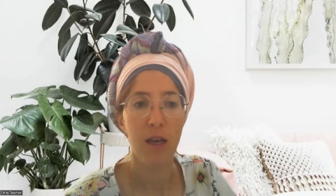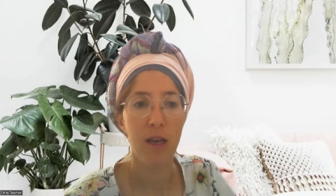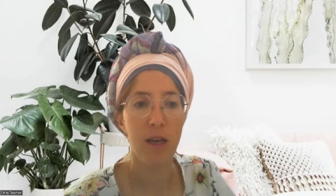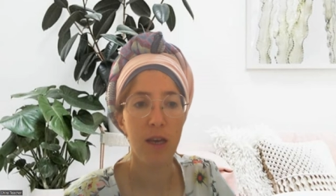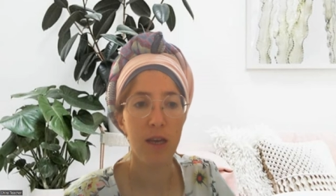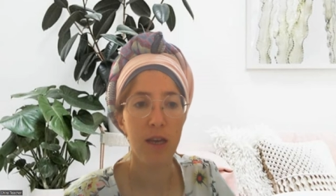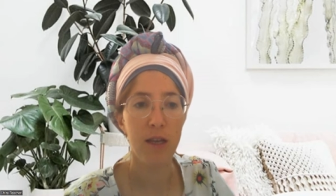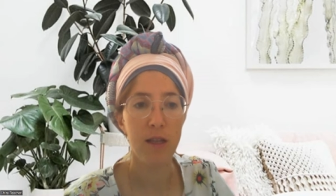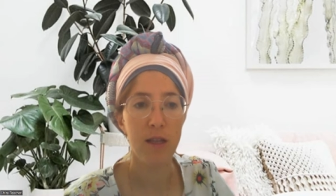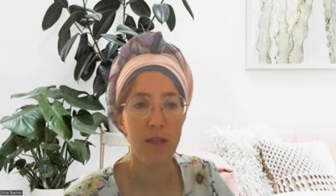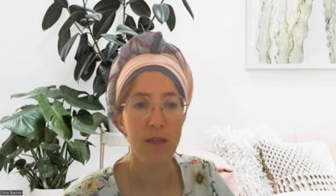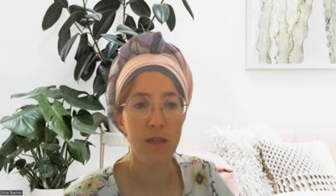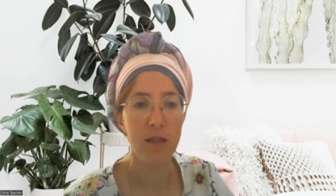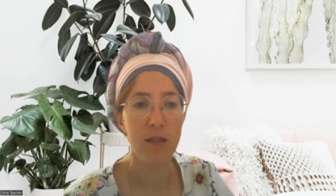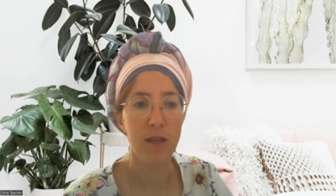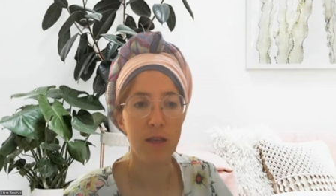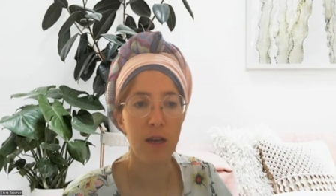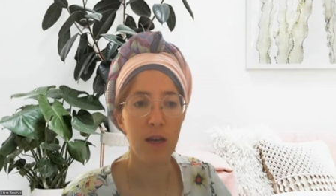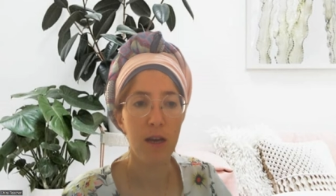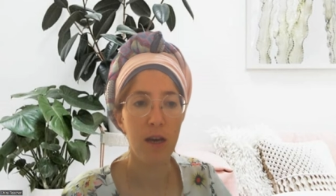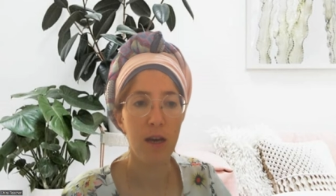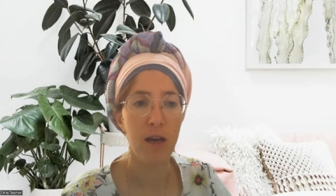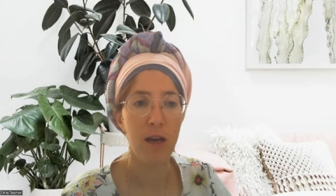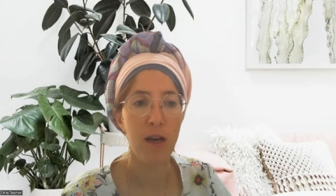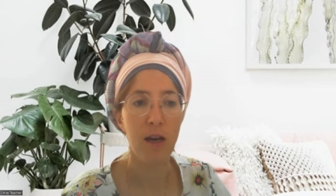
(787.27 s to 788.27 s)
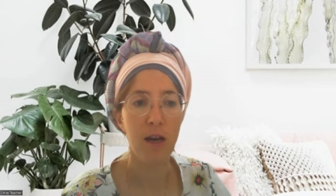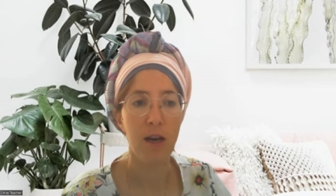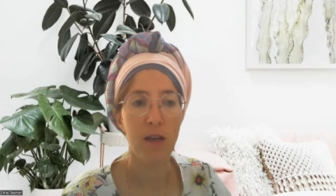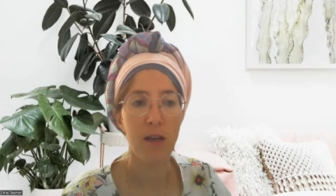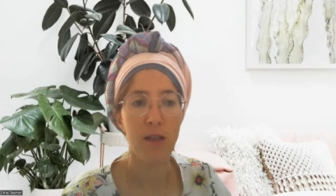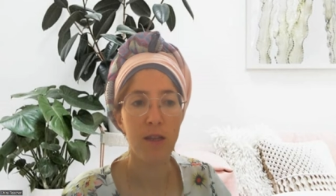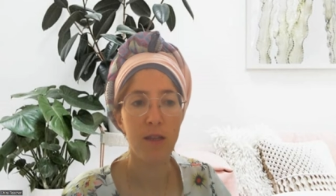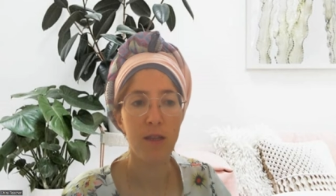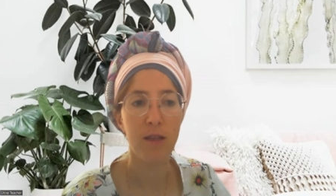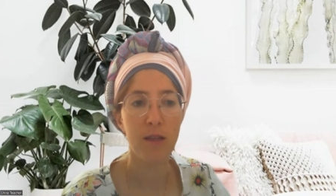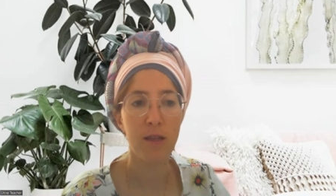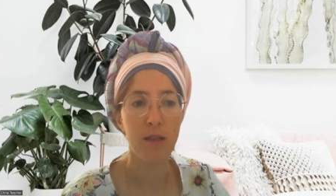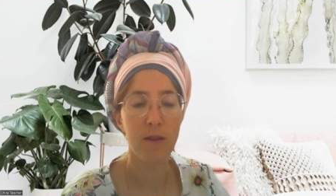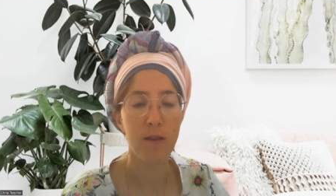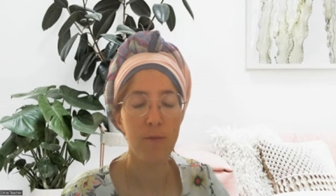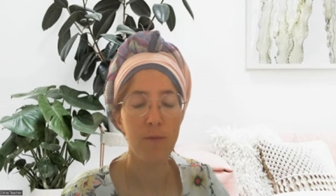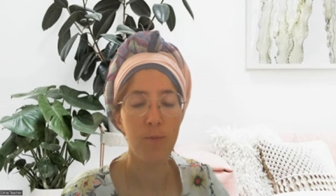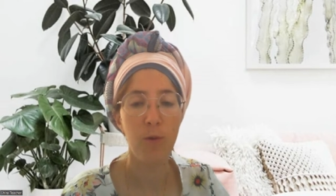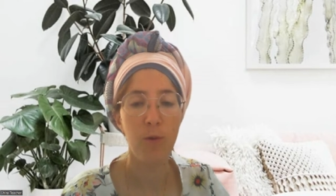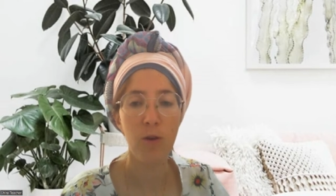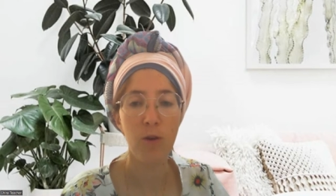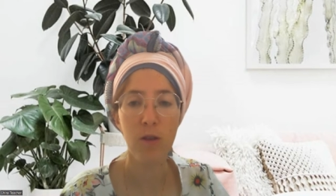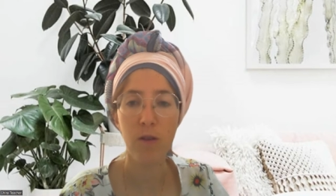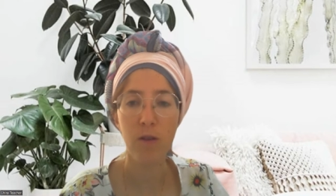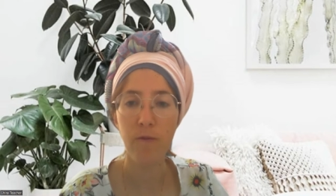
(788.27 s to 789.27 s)
And it's
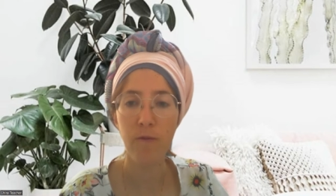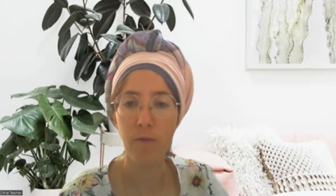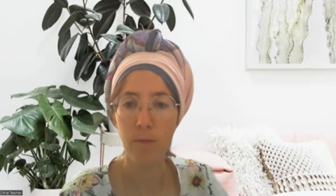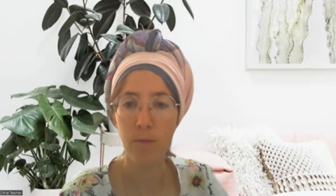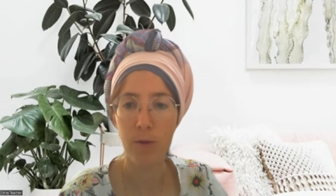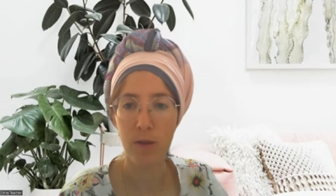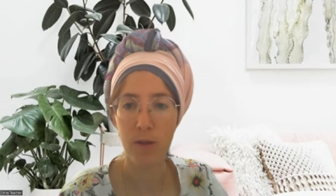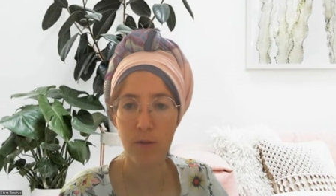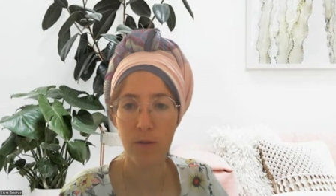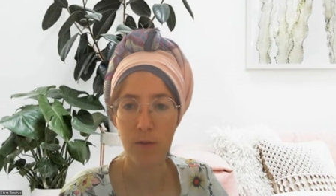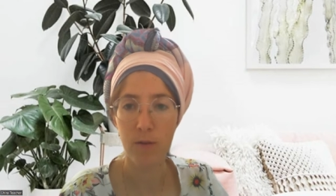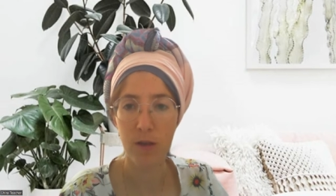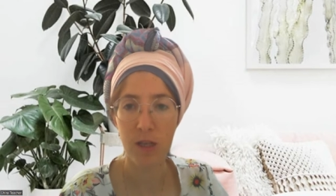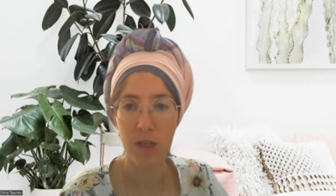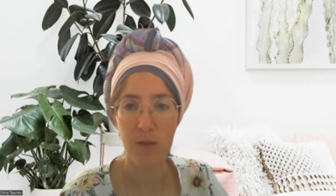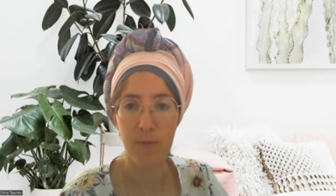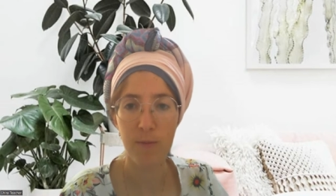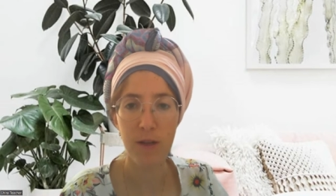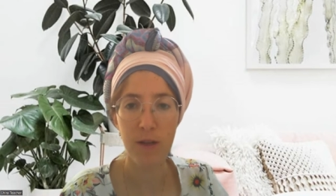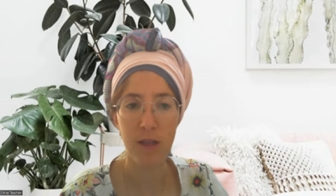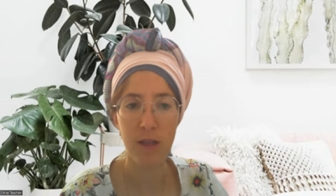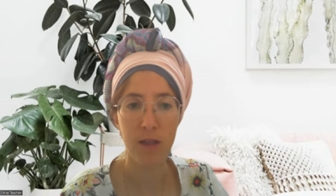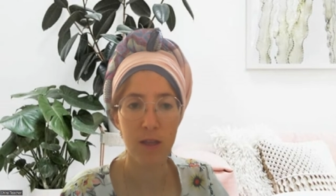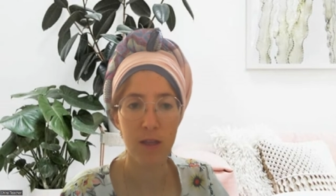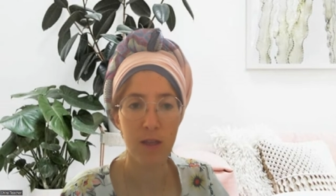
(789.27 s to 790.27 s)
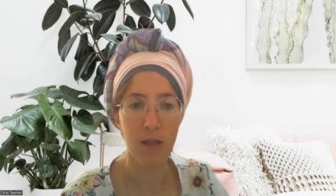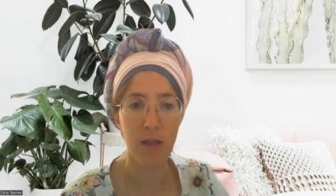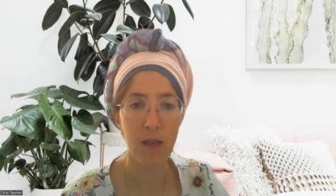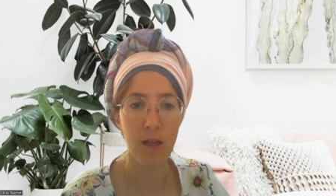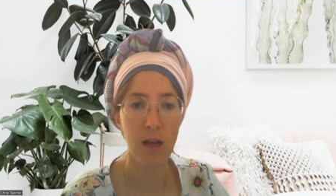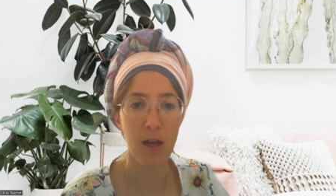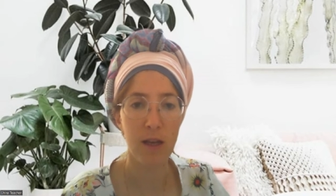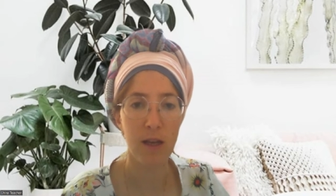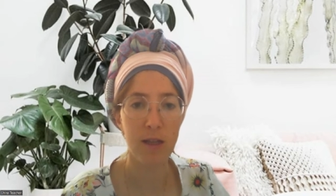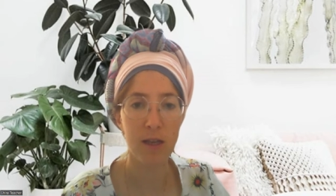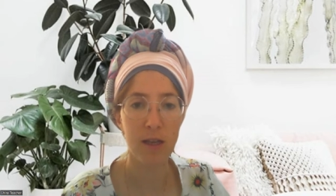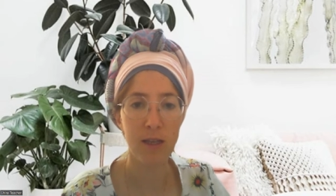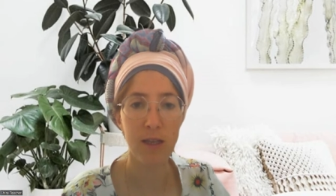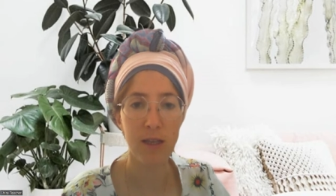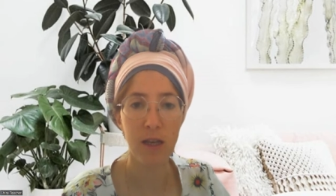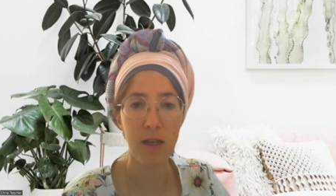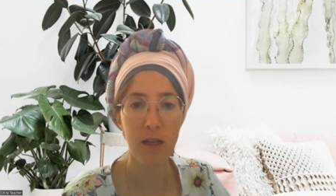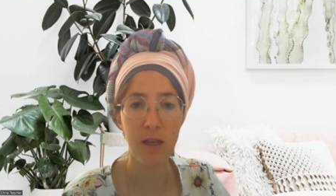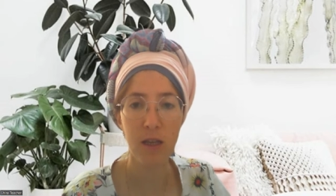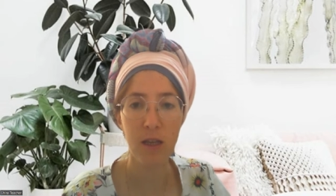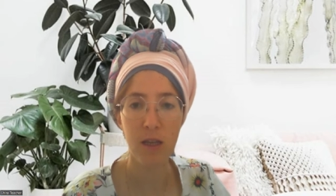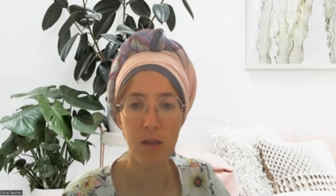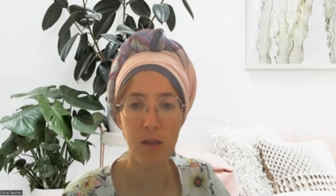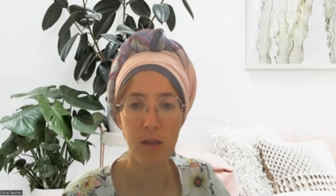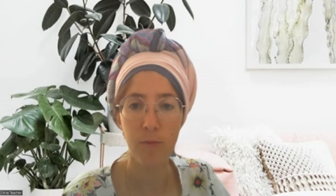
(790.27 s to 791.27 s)
important for me to explain that
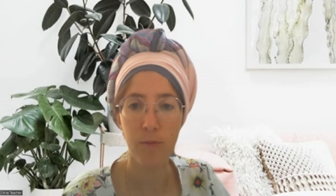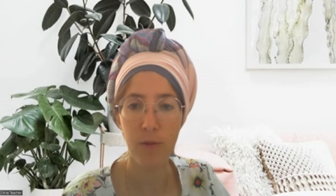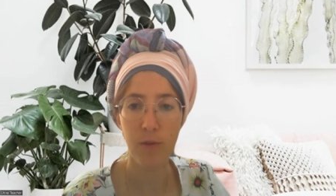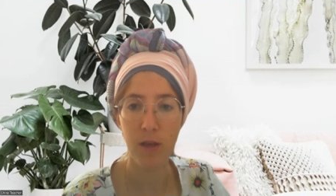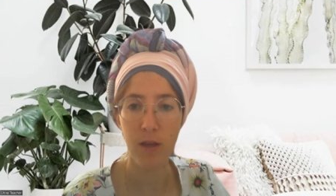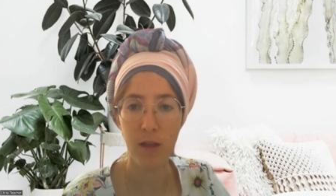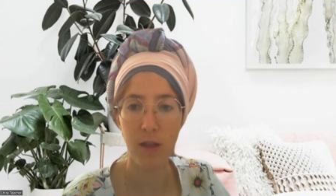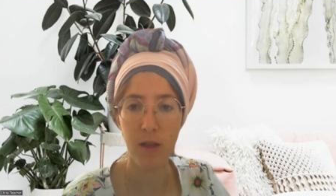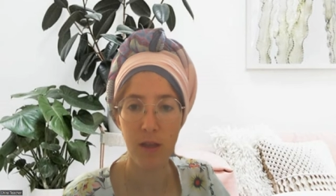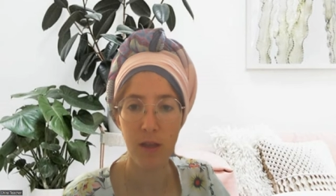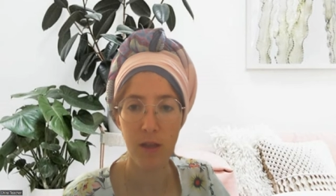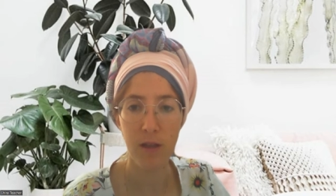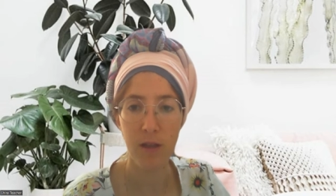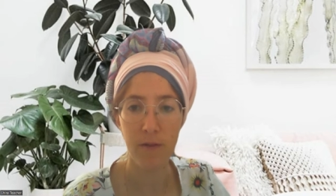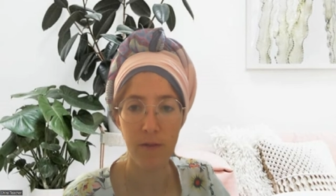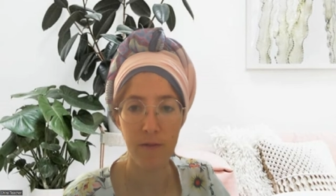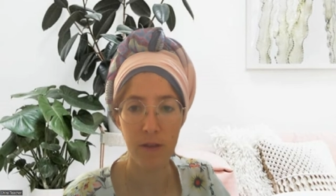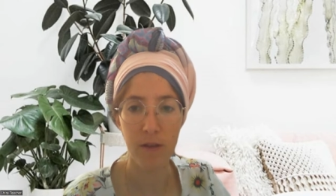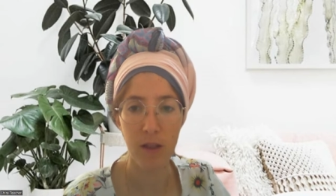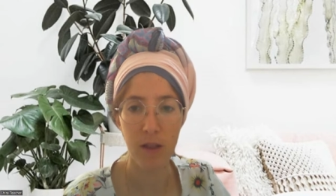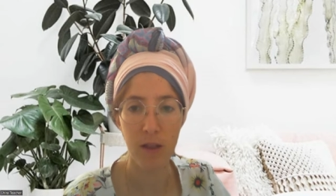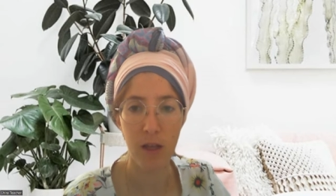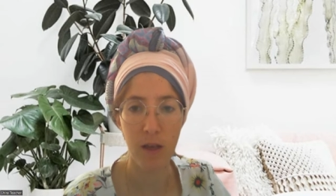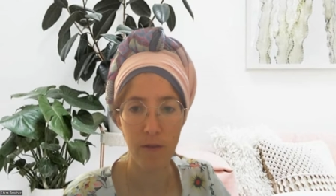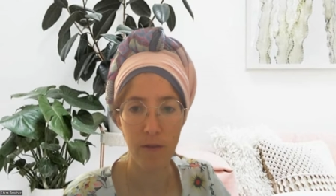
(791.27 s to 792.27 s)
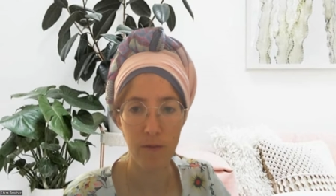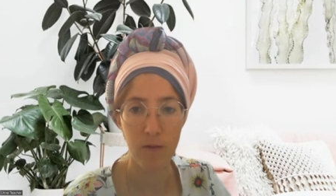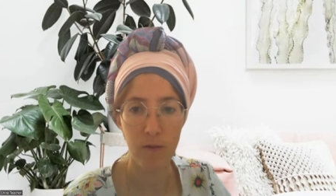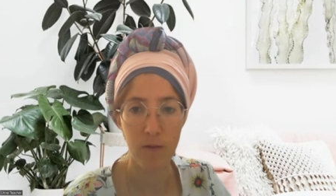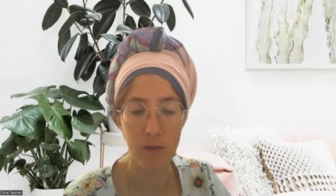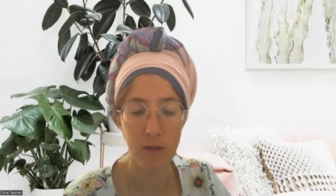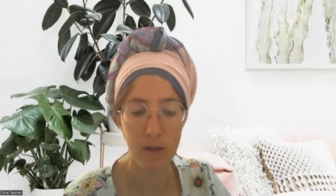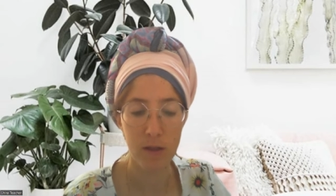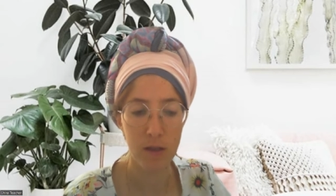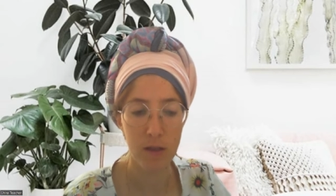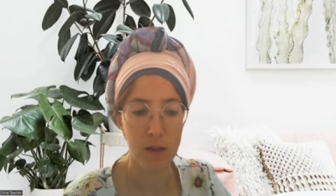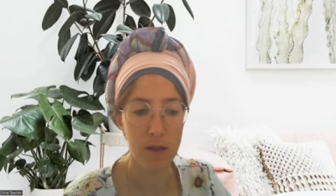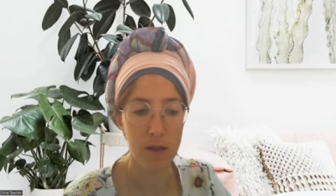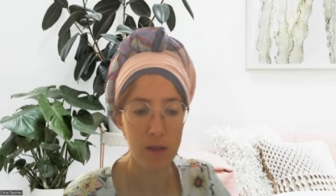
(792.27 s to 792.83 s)
anxiety can be in different levels.